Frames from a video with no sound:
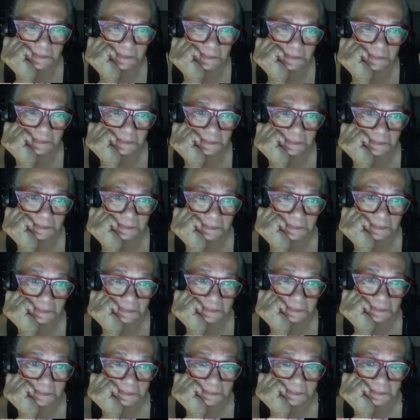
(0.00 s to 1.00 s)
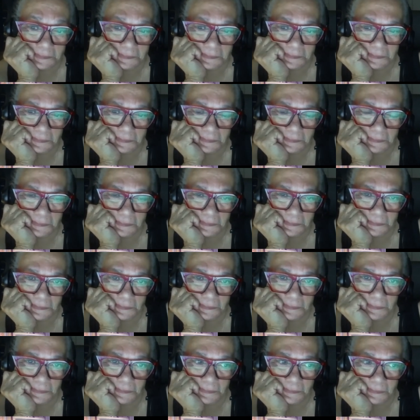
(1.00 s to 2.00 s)

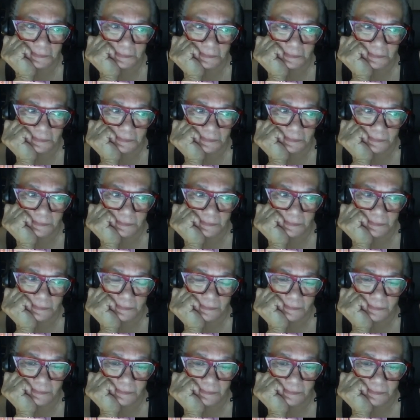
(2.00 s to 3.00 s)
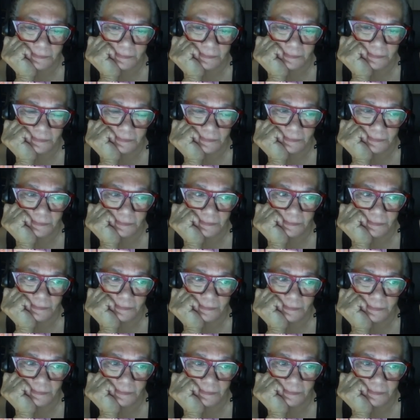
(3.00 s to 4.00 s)

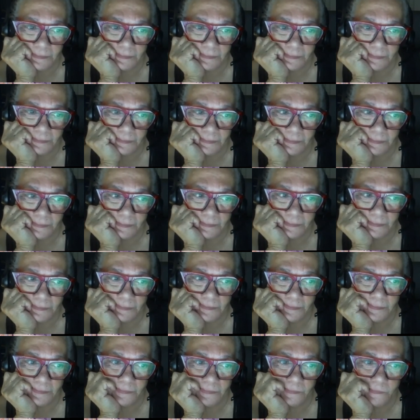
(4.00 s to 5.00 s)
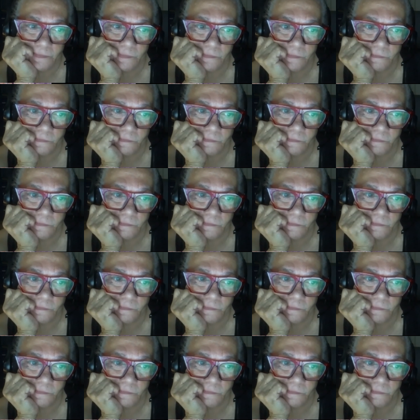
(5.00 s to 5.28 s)
This person isn't speaking.